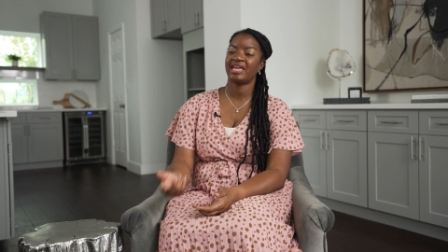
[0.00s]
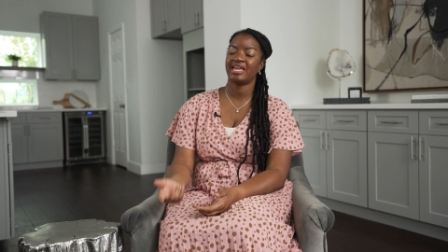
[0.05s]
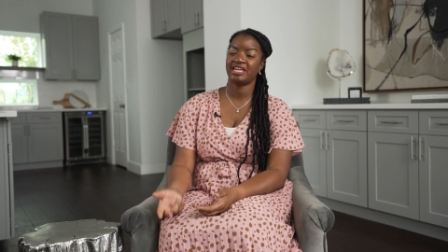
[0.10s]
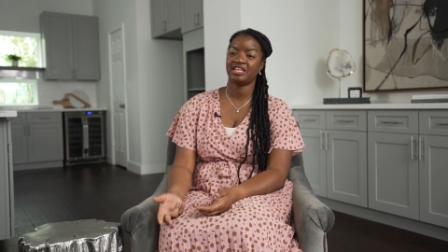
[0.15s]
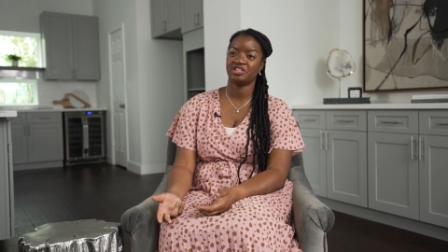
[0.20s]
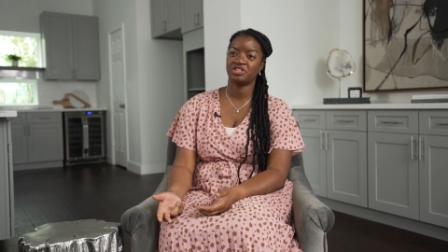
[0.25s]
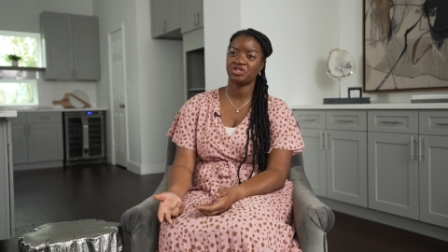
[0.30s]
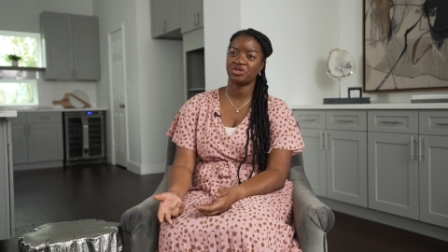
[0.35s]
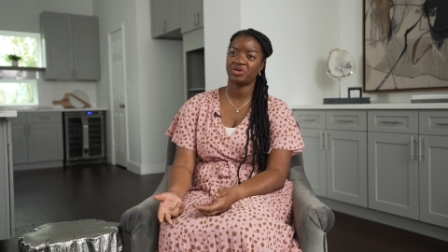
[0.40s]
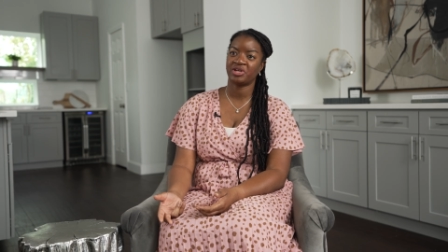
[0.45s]

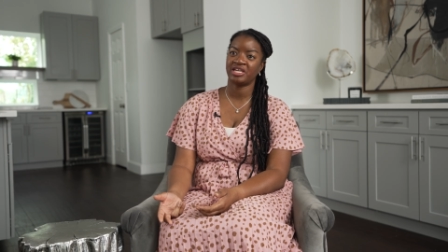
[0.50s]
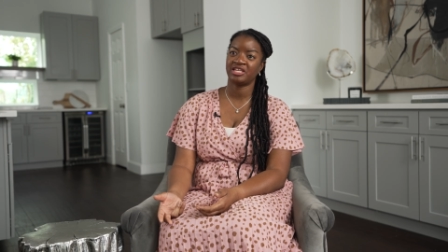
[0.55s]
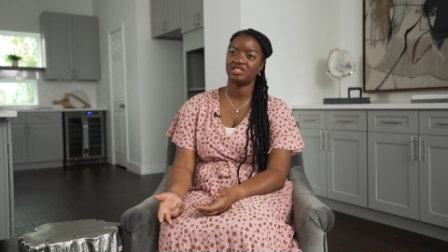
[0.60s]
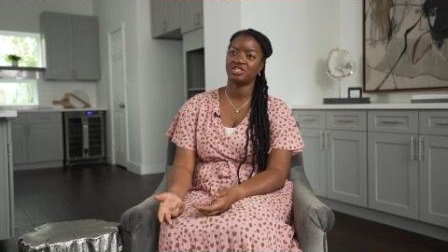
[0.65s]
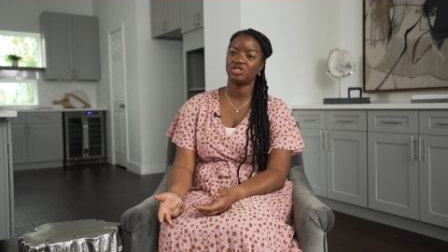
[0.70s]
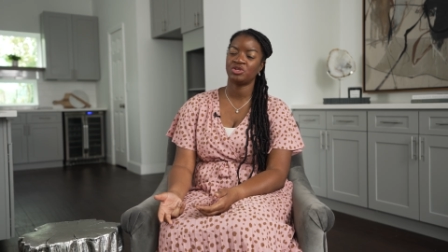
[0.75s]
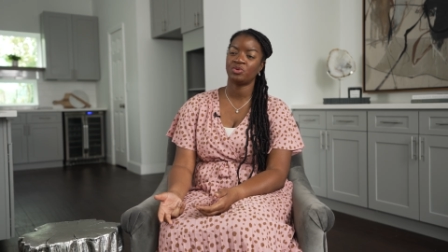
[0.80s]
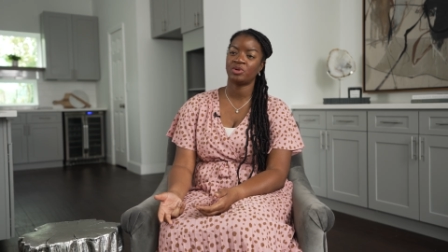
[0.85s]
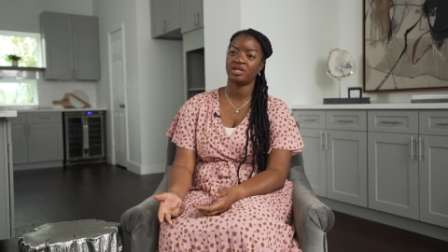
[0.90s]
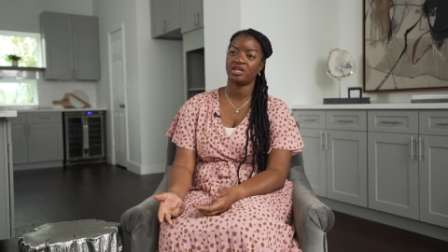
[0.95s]
enter
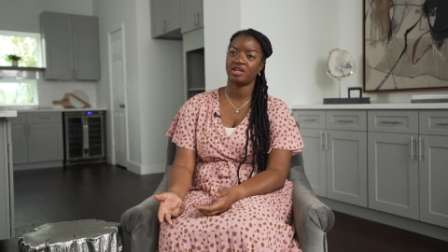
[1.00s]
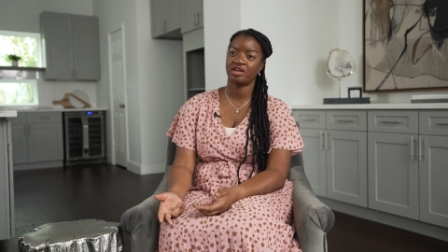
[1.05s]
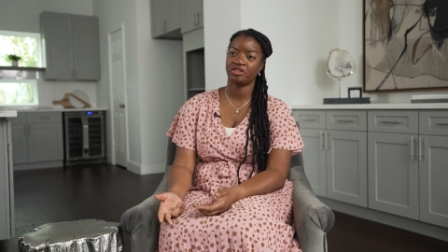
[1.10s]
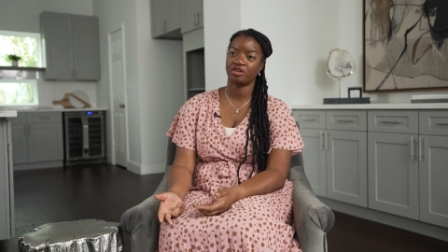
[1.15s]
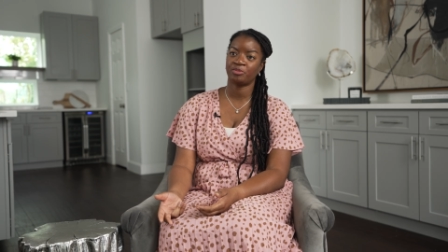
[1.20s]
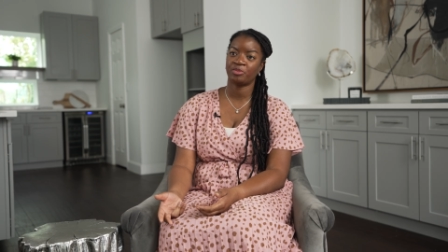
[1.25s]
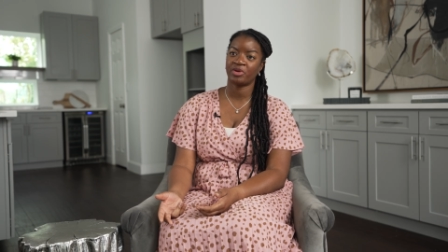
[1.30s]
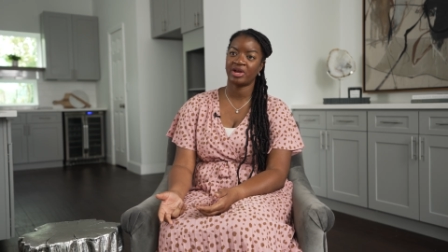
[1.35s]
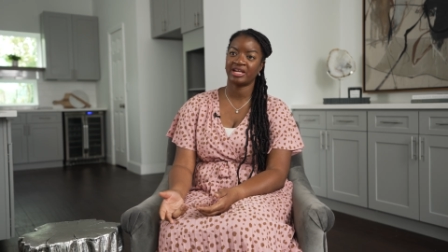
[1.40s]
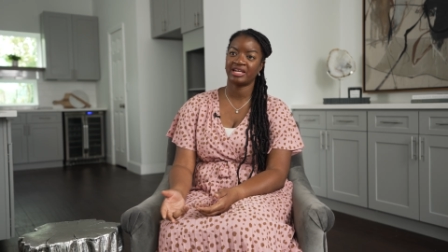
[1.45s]
into
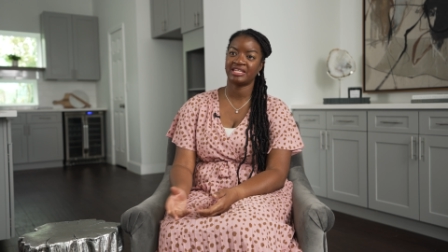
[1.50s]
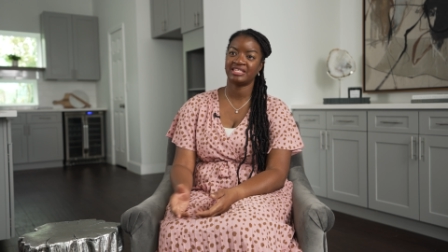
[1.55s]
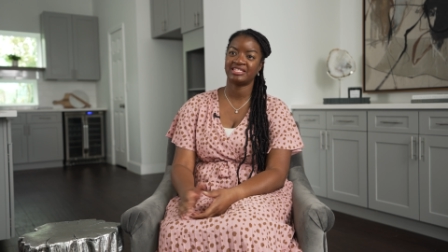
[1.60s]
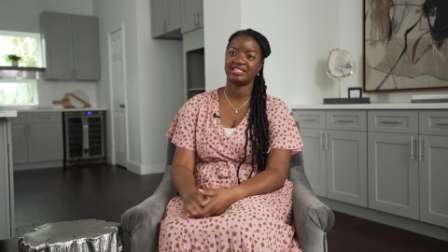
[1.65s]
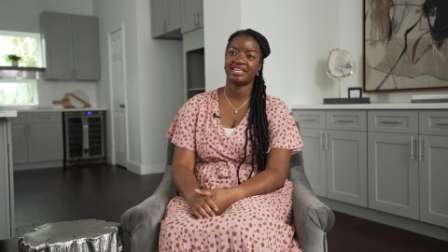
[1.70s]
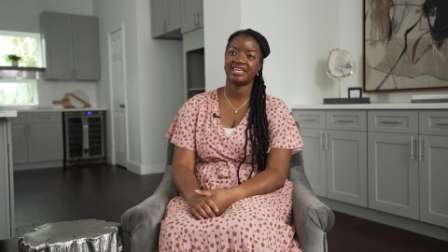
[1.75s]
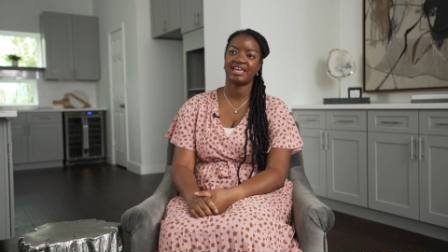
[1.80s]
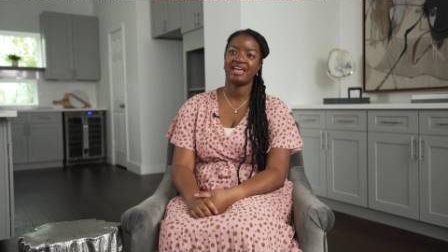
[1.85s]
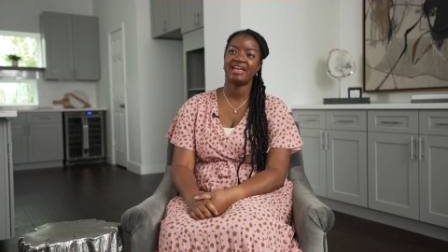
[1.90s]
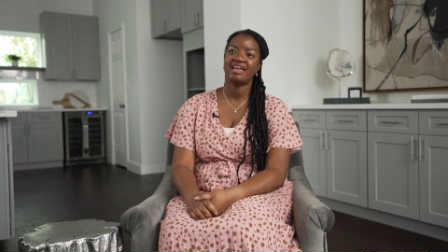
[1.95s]
another
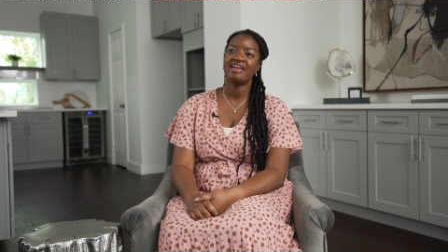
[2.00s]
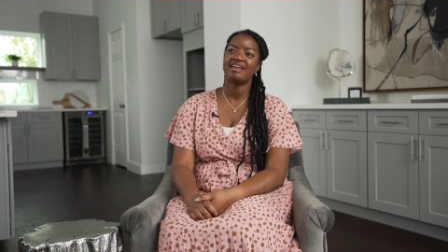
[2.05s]
pregnancy.